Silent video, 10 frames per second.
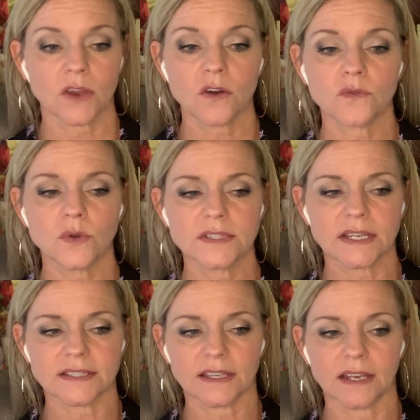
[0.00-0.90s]
Her voice
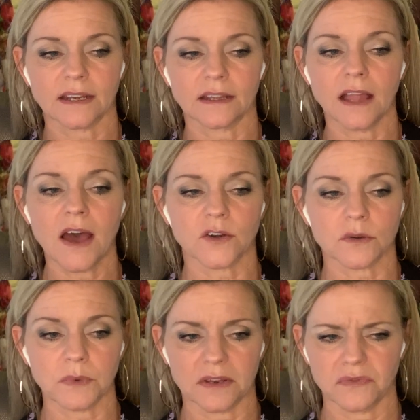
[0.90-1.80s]
doesn't get any louder, but it